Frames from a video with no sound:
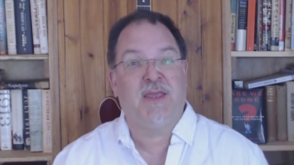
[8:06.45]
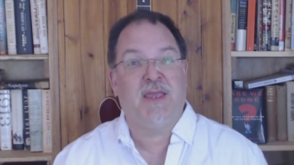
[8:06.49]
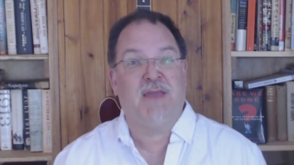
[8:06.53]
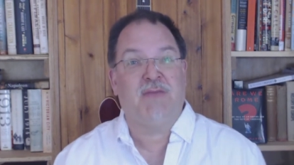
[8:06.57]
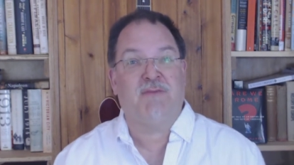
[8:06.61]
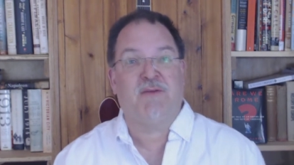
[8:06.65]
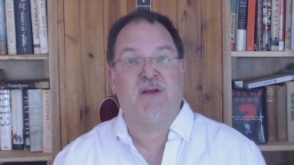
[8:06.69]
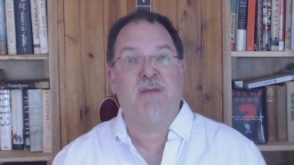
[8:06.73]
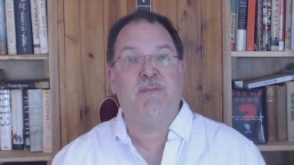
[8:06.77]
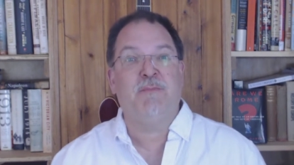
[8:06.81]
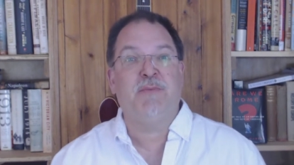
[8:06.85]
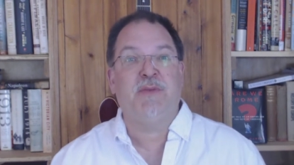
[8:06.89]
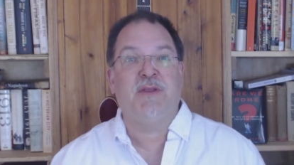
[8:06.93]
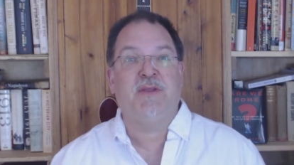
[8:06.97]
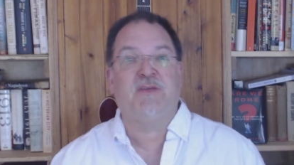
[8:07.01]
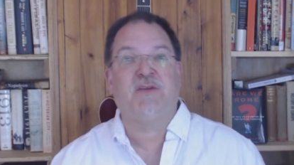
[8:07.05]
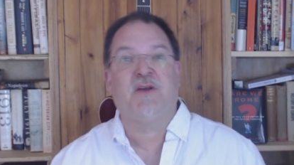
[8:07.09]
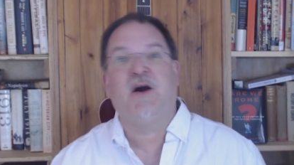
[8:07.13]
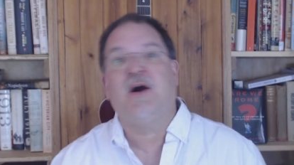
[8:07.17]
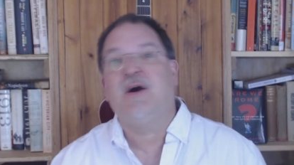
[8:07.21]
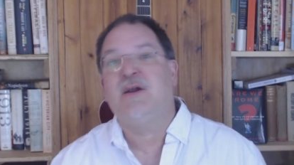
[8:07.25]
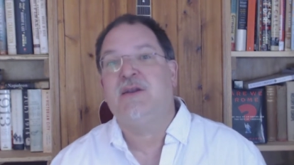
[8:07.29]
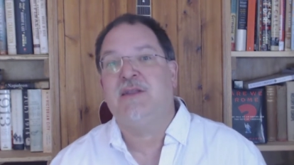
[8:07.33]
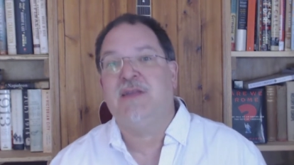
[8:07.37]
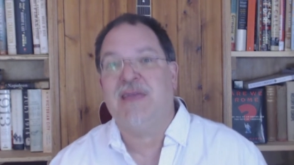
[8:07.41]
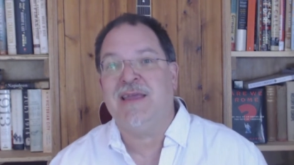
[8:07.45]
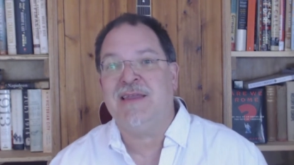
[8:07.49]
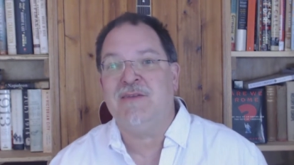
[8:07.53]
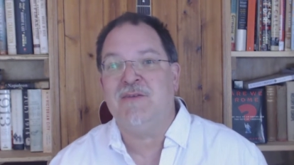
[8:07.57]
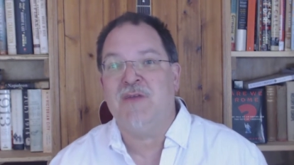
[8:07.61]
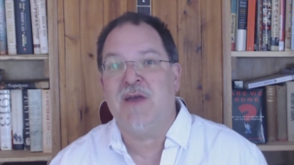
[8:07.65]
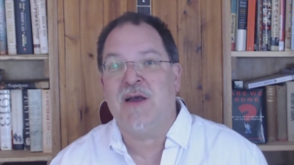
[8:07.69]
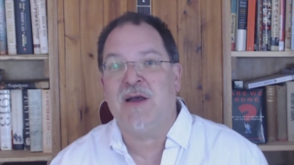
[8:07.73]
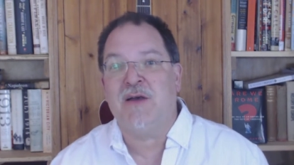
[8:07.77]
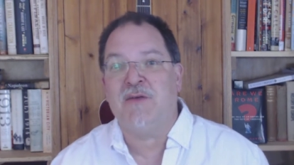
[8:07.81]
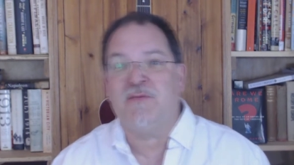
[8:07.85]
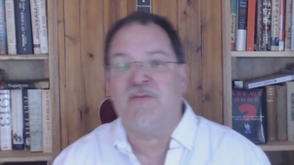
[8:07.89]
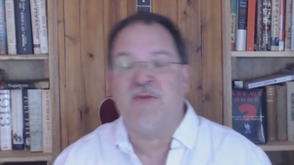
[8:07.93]
If companies can't
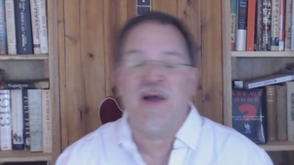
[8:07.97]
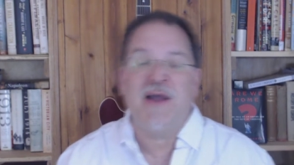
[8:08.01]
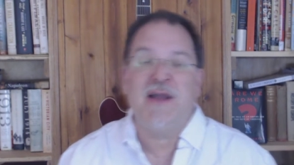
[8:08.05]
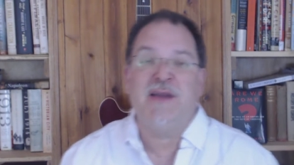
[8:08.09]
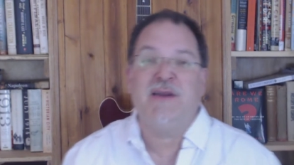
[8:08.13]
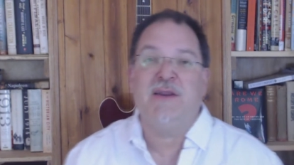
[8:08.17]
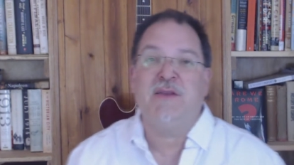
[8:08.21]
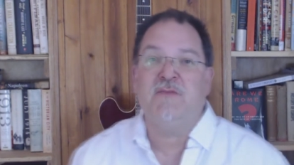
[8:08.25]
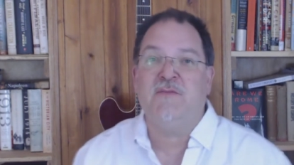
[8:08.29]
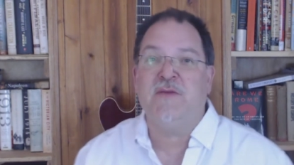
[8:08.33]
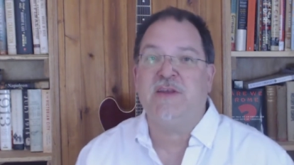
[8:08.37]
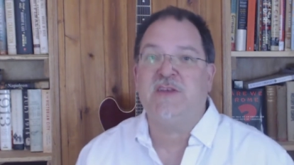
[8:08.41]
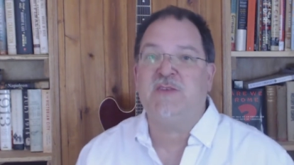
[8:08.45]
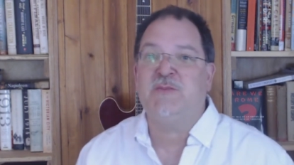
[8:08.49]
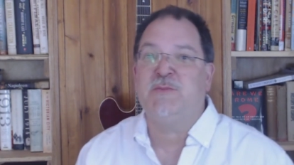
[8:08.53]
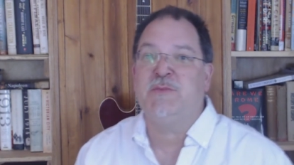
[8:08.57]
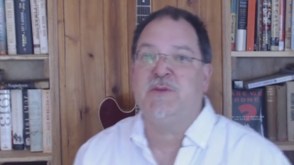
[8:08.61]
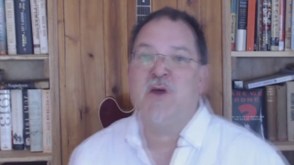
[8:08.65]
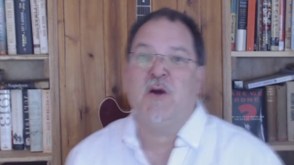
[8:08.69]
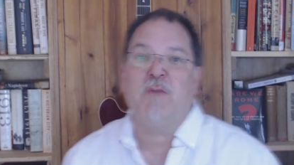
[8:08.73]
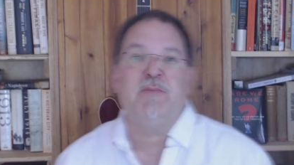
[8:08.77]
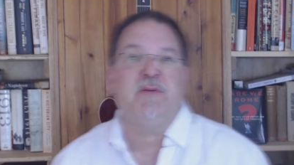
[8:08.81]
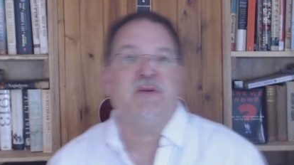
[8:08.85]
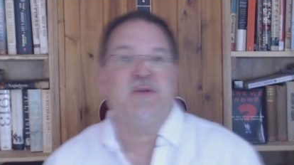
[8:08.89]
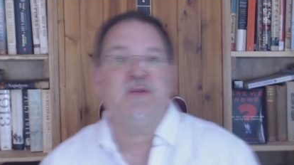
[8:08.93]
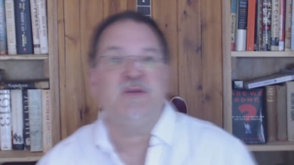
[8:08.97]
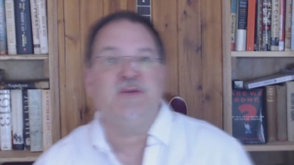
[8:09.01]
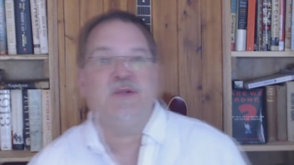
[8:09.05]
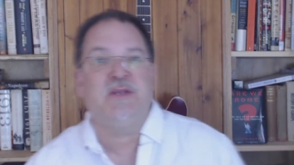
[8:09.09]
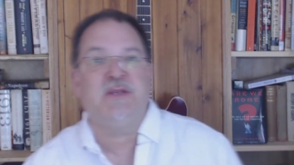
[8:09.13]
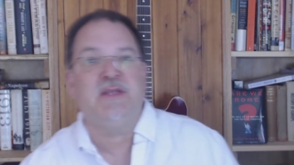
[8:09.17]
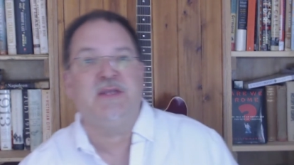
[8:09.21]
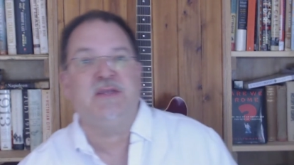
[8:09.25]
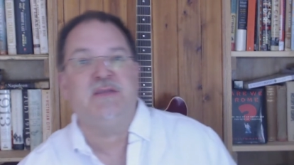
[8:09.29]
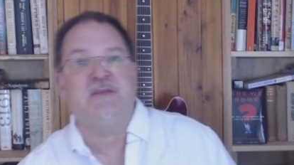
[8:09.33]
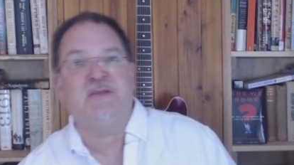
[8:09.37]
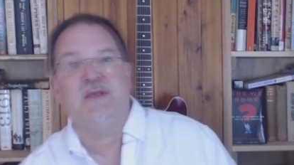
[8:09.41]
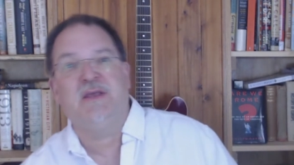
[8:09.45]
in, uh, find investment
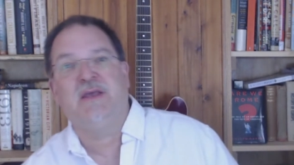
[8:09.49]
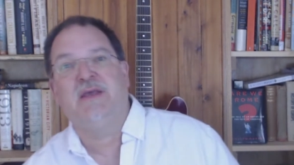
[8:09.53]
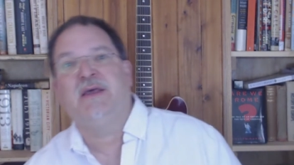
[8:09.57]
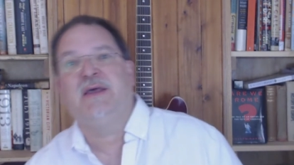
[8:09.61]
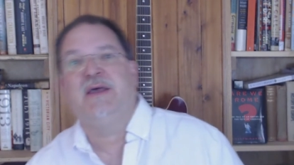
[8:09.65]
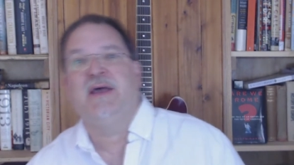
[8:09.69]
opportunities,